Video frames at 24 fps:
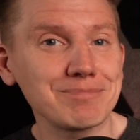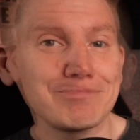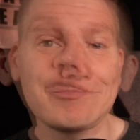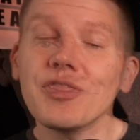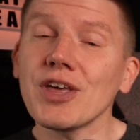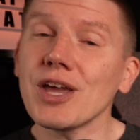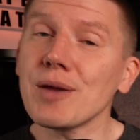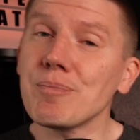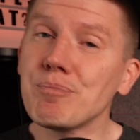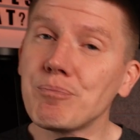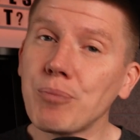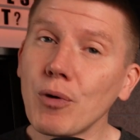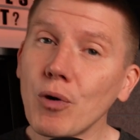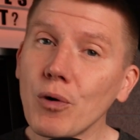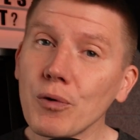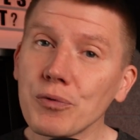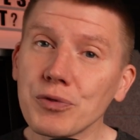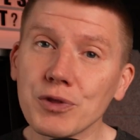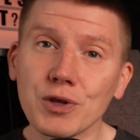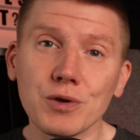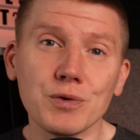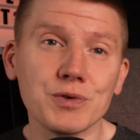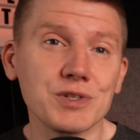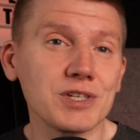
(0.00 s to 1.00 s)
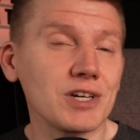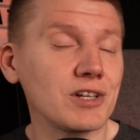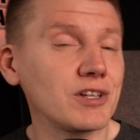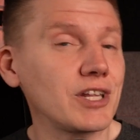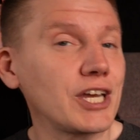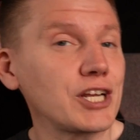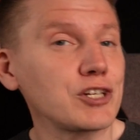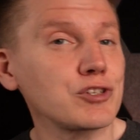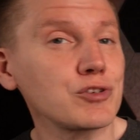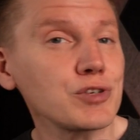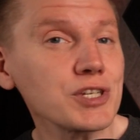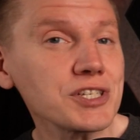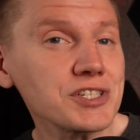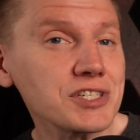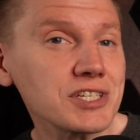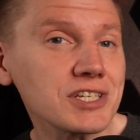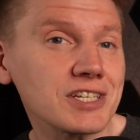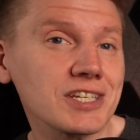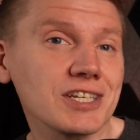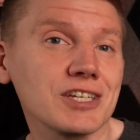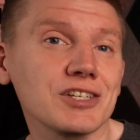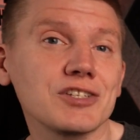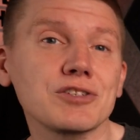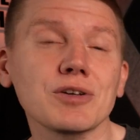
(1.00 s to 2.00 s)
They both use
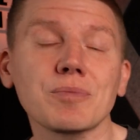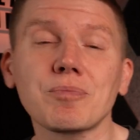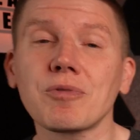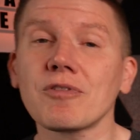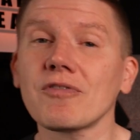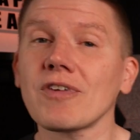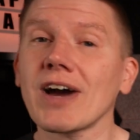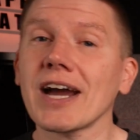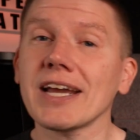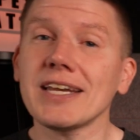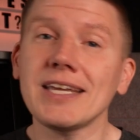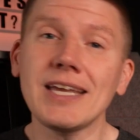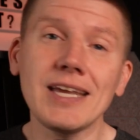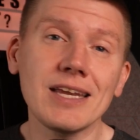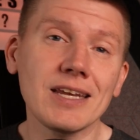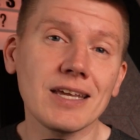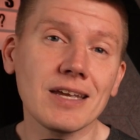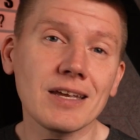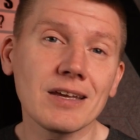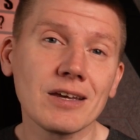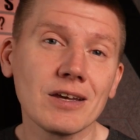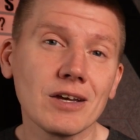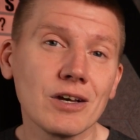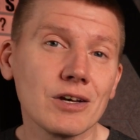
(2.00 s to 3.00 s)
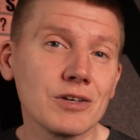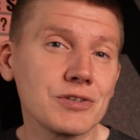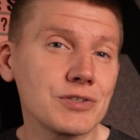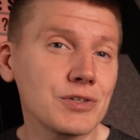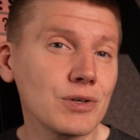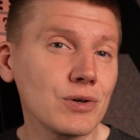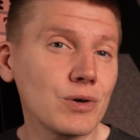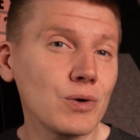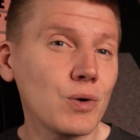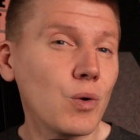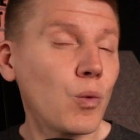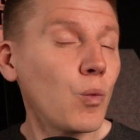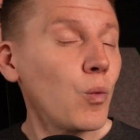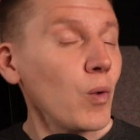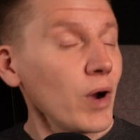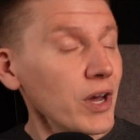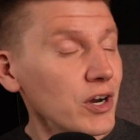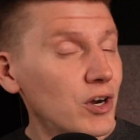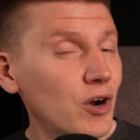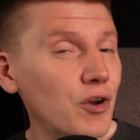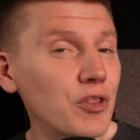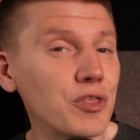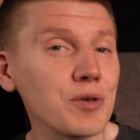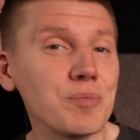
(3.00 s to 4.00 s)
electricity to provide heating, so
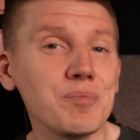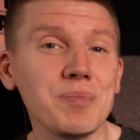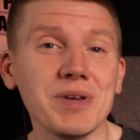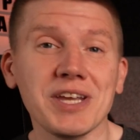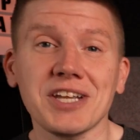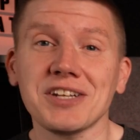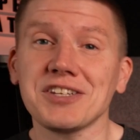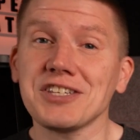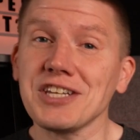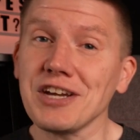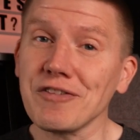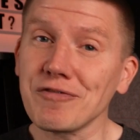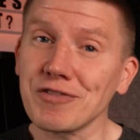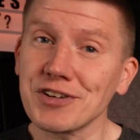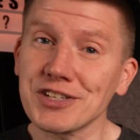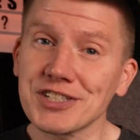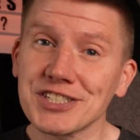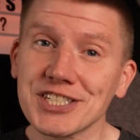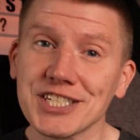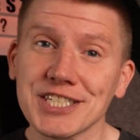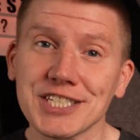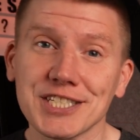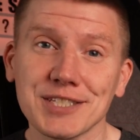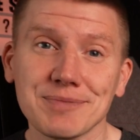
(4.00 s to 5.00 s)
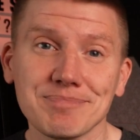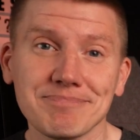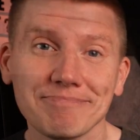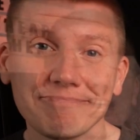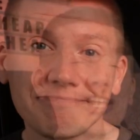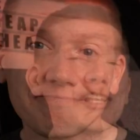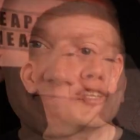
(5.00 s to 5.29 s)
what are the big differences?